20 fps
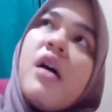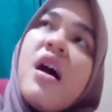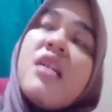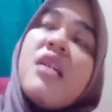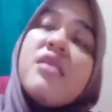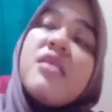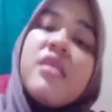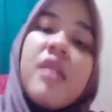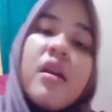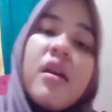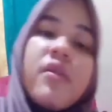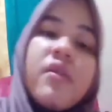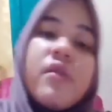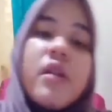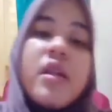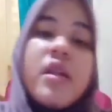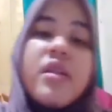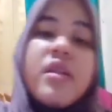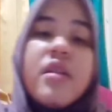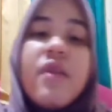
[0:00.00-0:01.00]

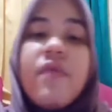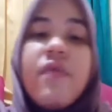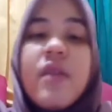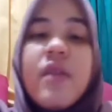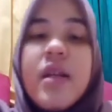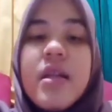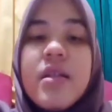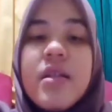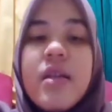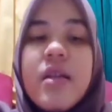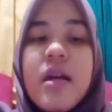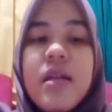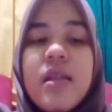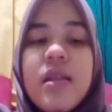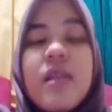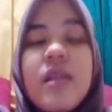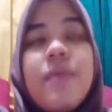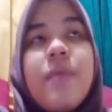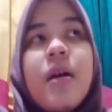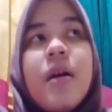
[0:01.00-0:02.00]
Architecture in Javanese are
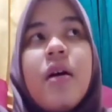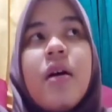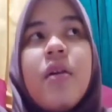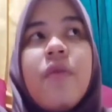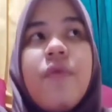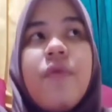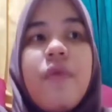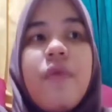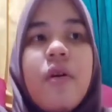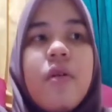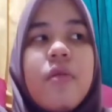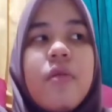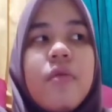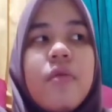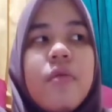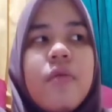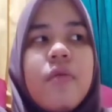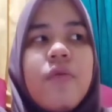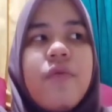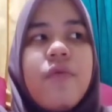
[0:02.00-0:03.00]
typical
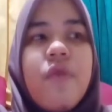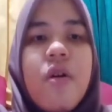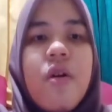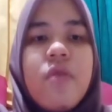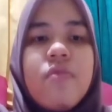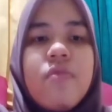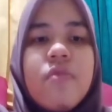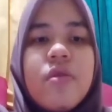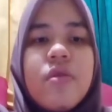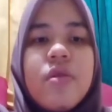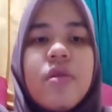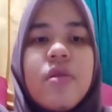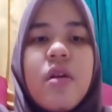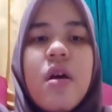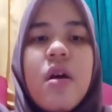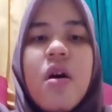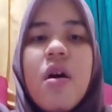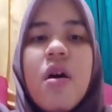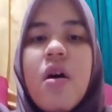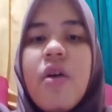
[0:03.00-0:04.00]
for forms
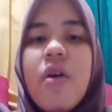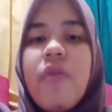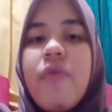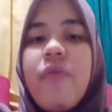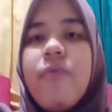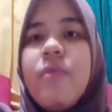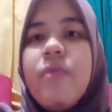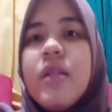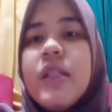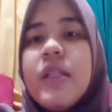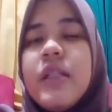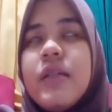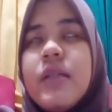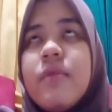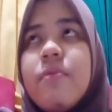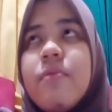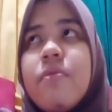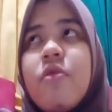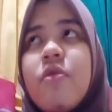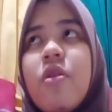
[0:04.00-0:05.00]

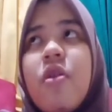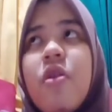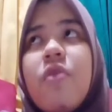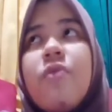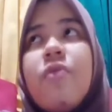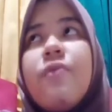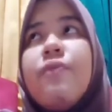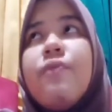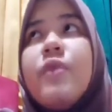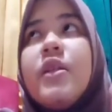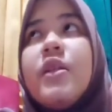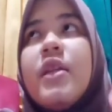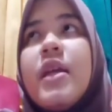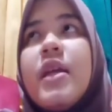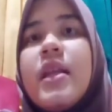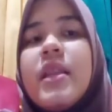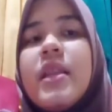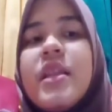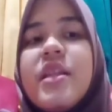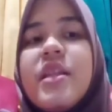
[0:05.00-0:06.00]
of
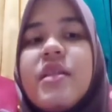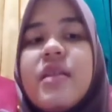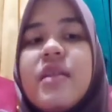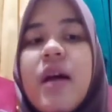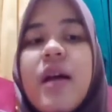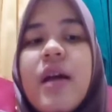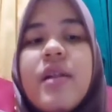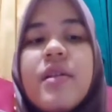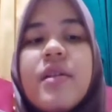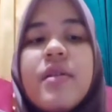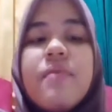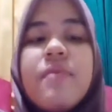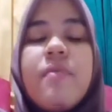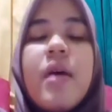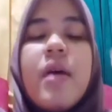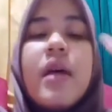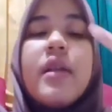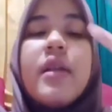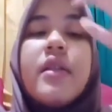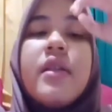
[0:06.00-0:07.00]
building designs
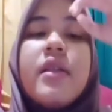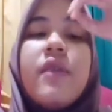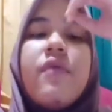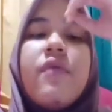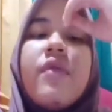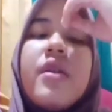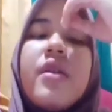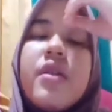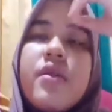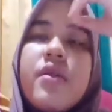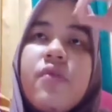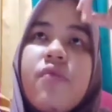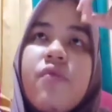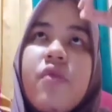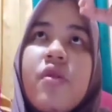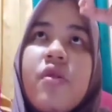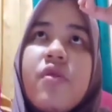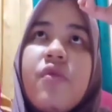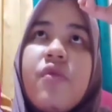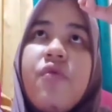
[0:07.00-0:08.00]
by Javanese
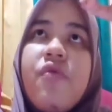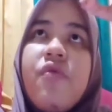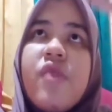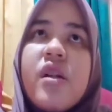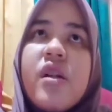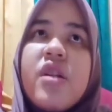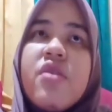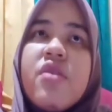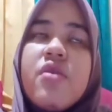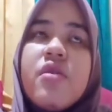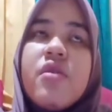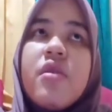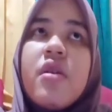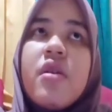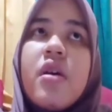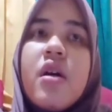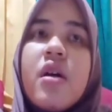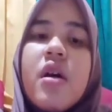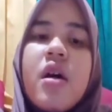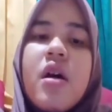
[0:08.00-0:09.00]
for various
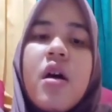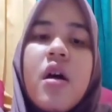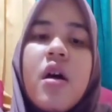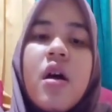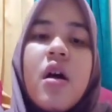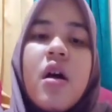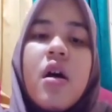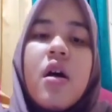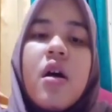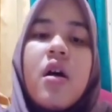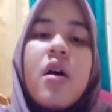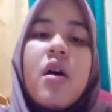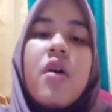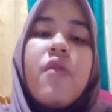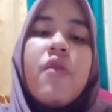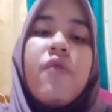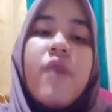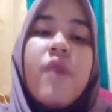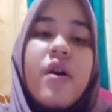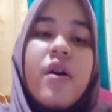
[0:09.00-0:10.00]

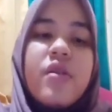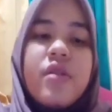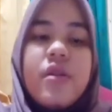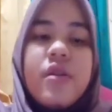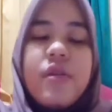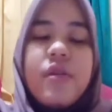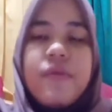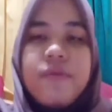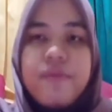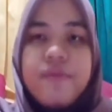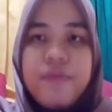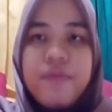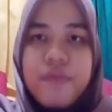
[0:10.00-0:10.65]
function.